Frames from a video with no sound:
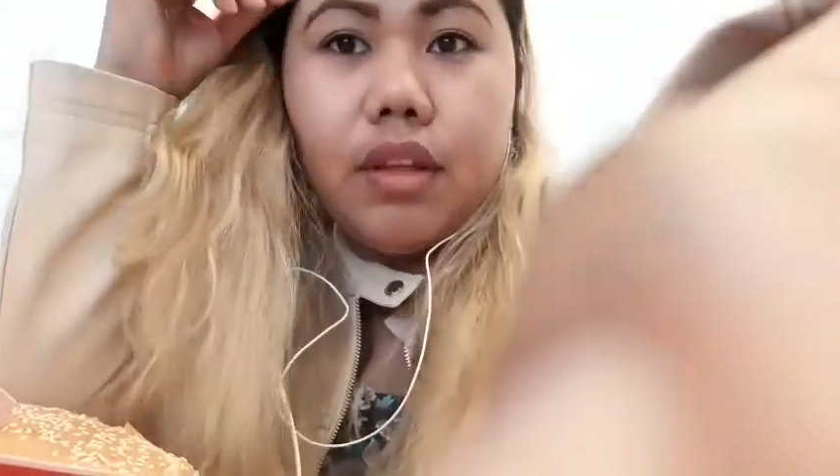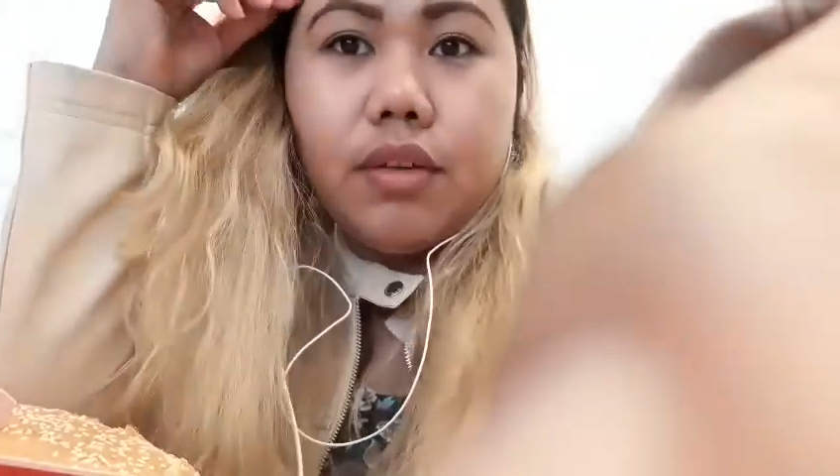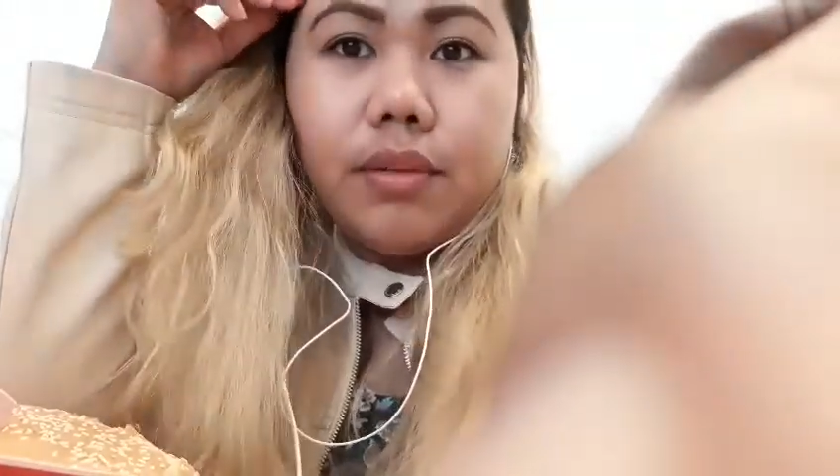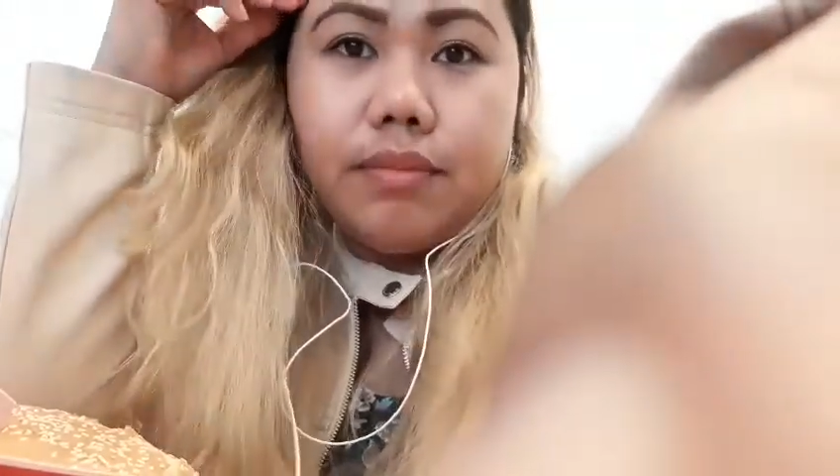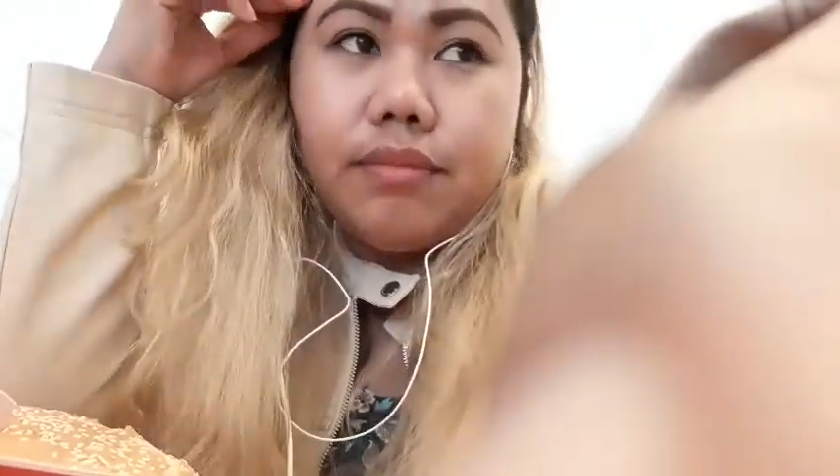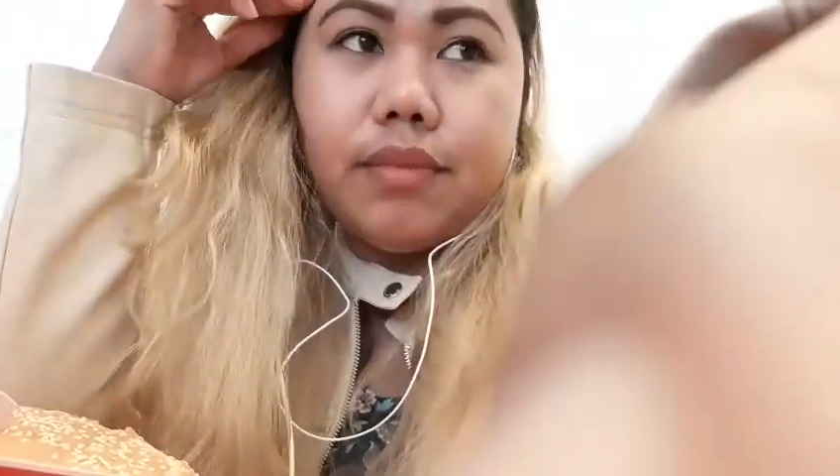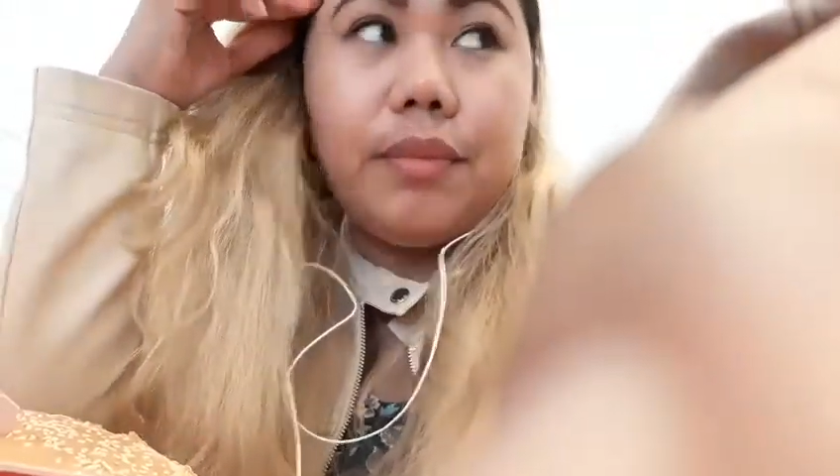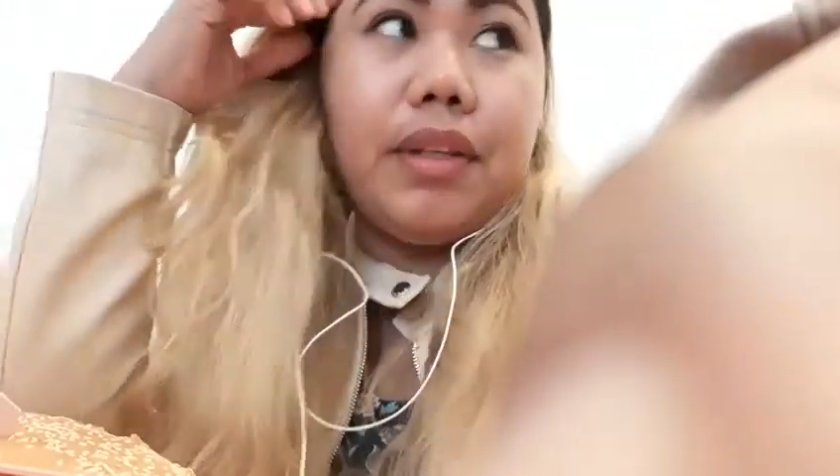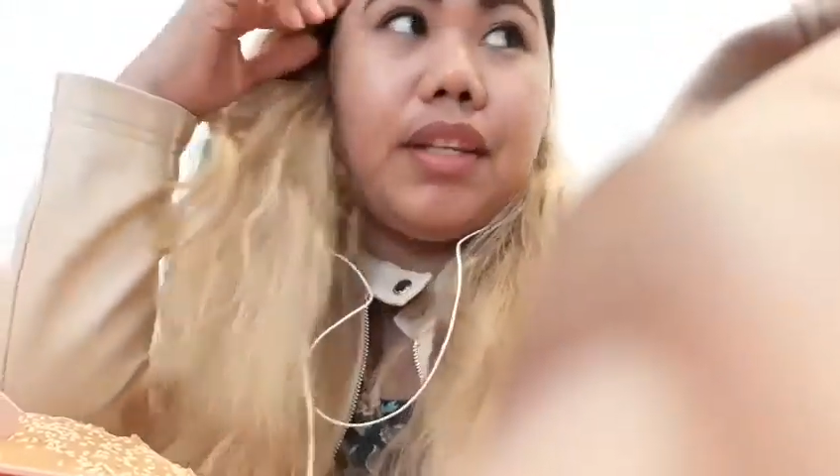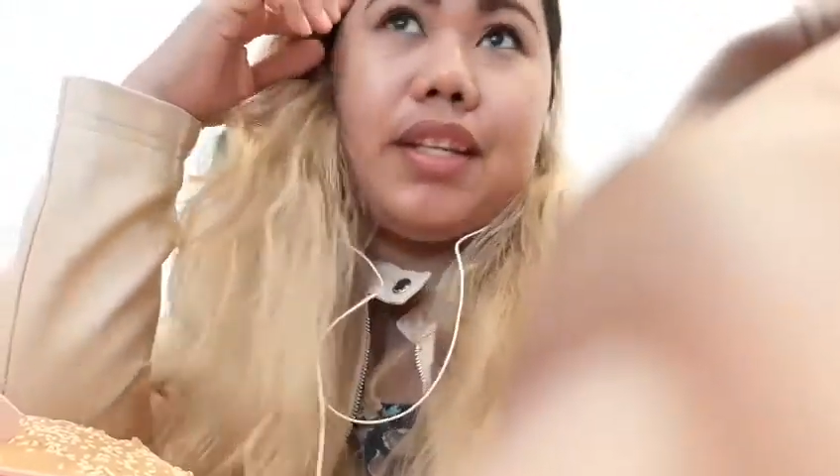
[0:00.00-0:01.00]
you know,
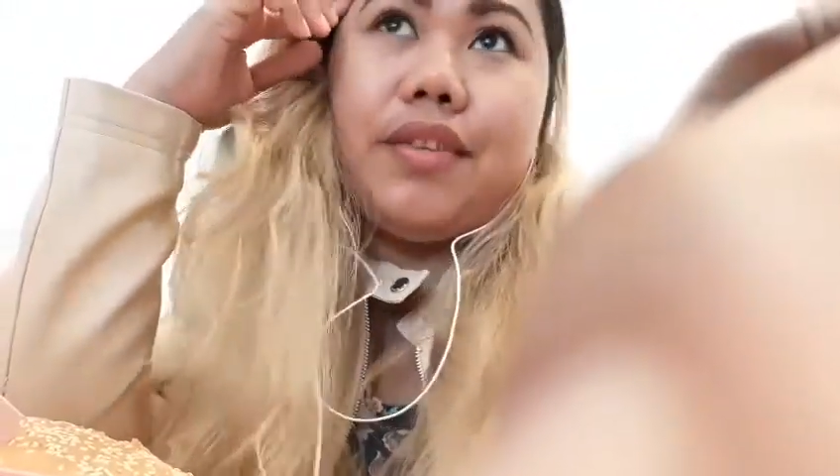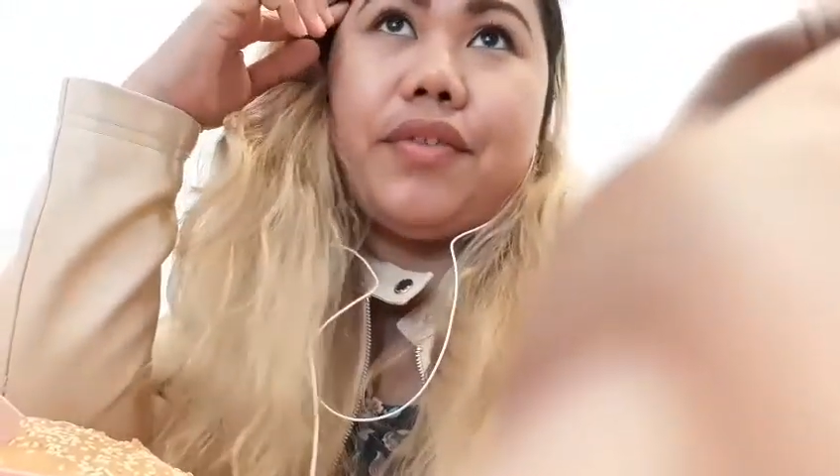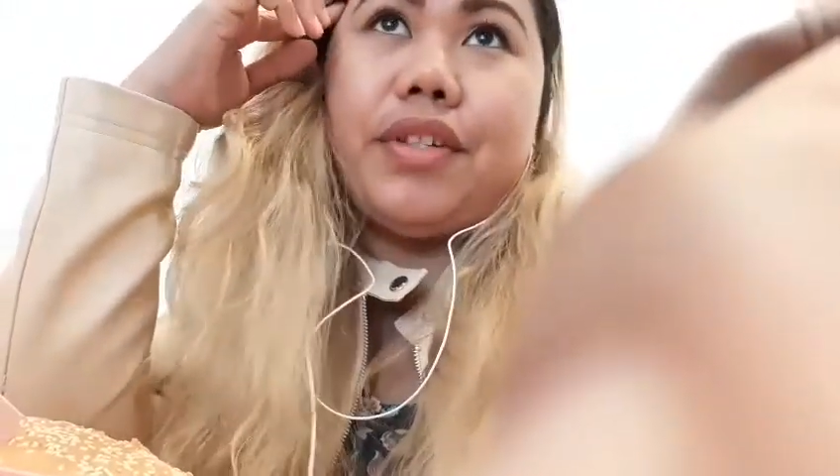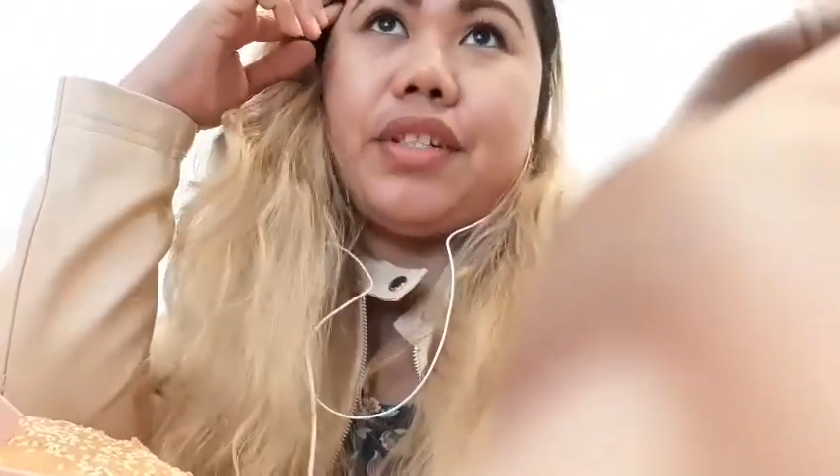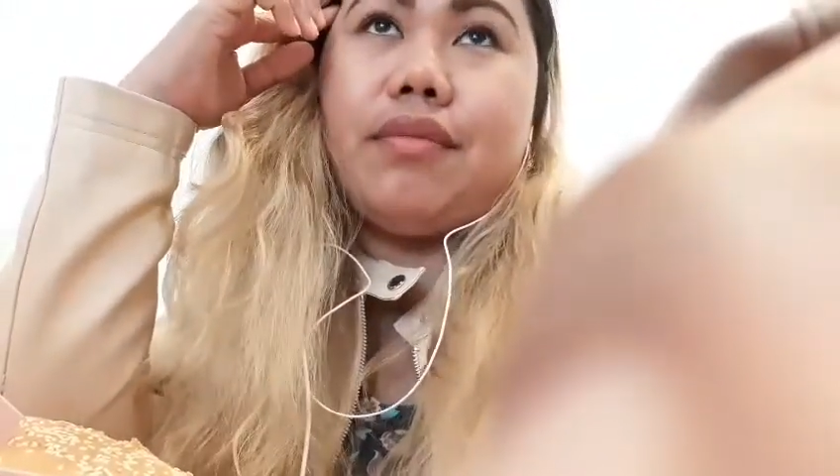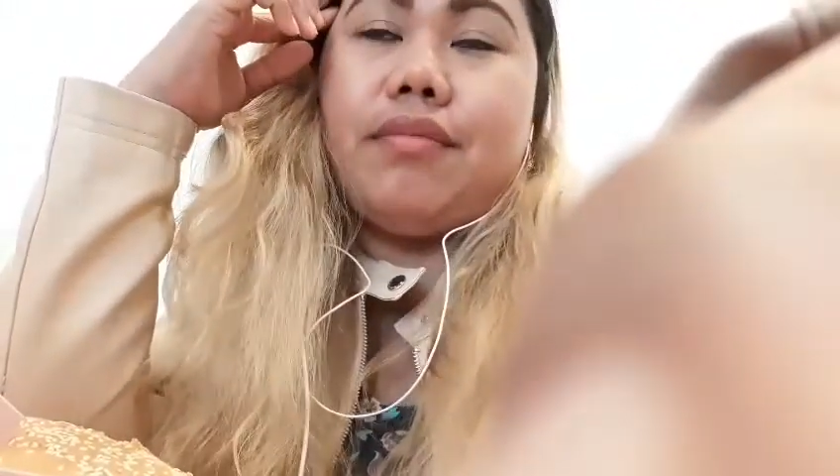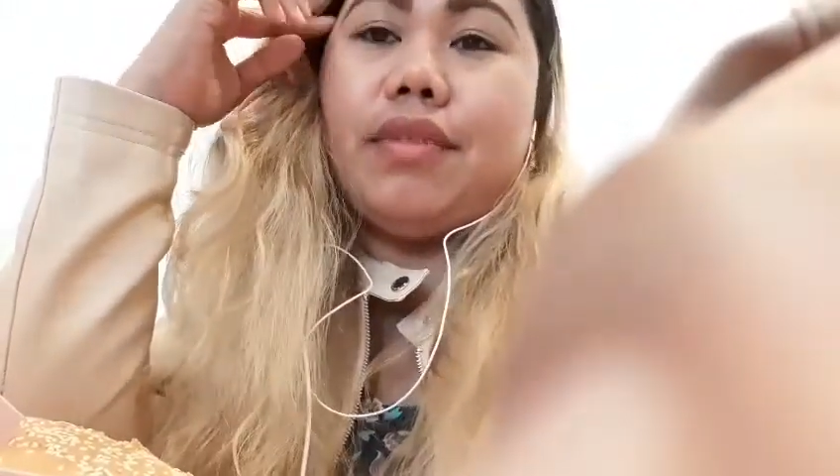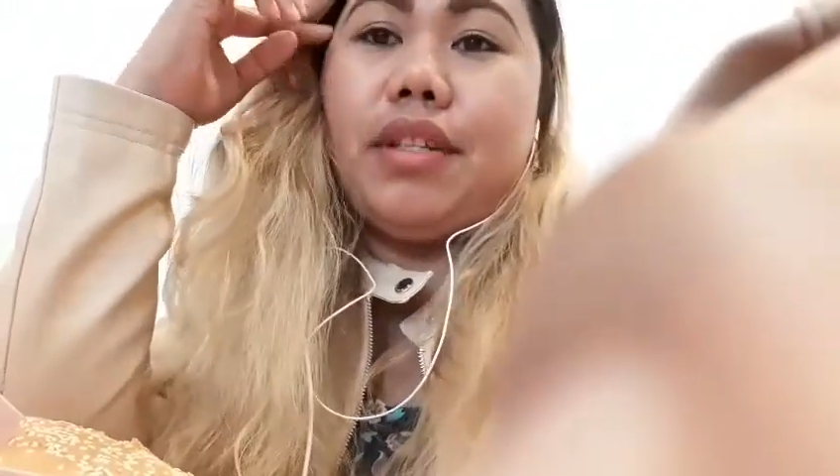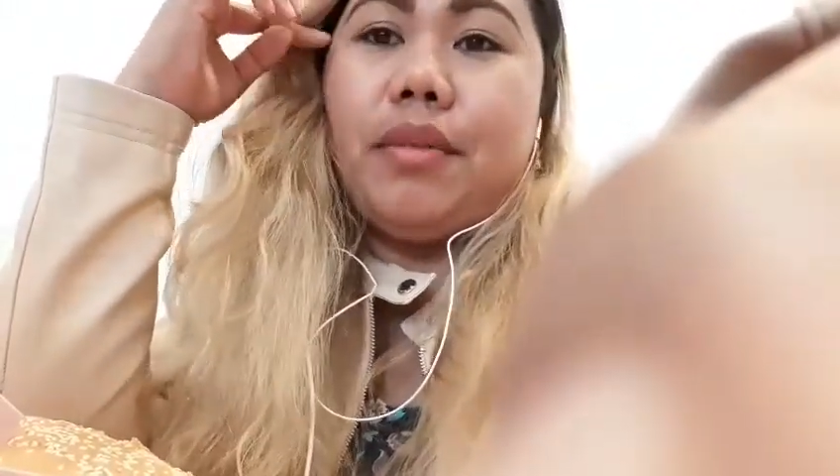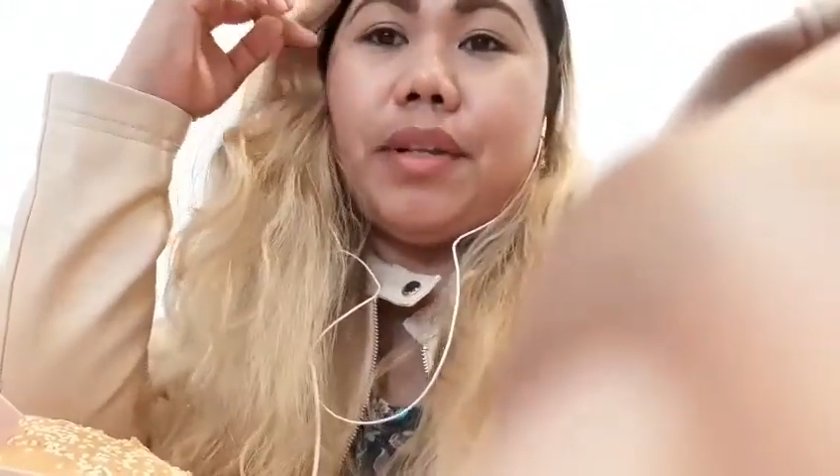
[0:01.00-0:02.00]
I'm eating, of course,
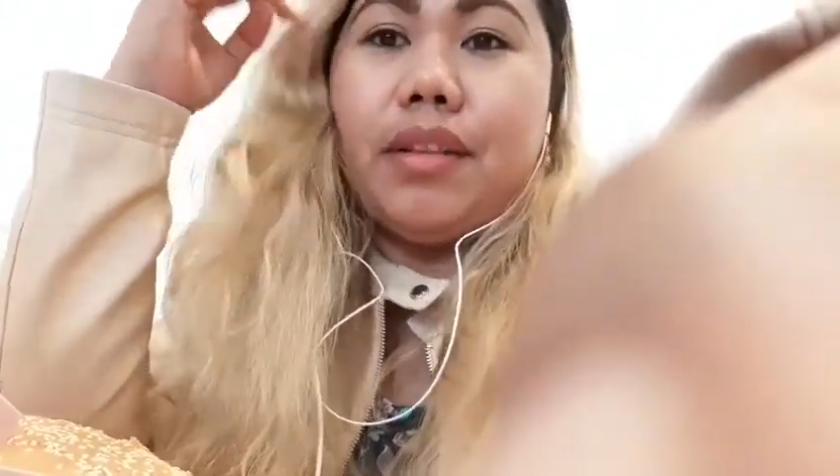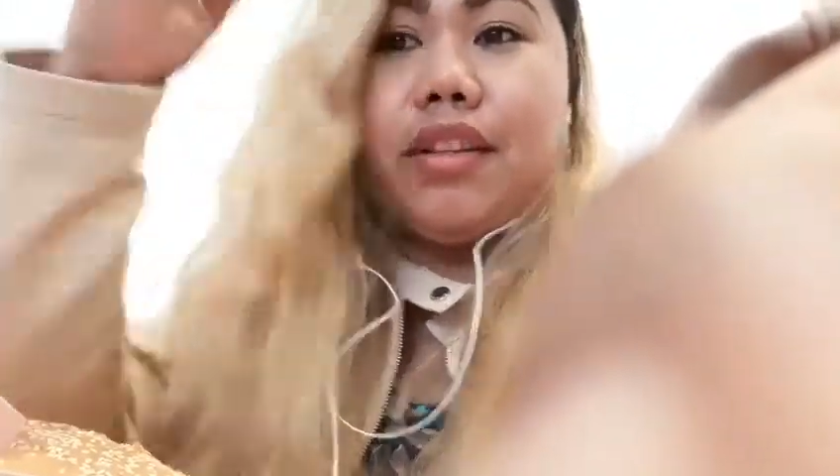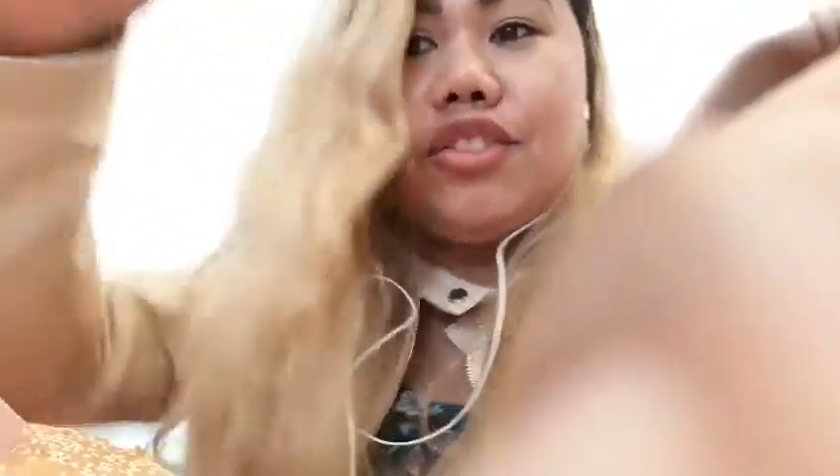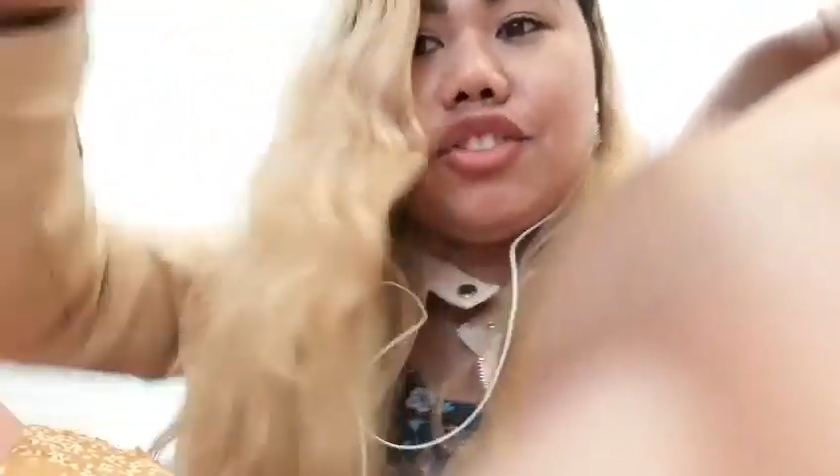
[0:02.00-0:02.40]
I'm eating my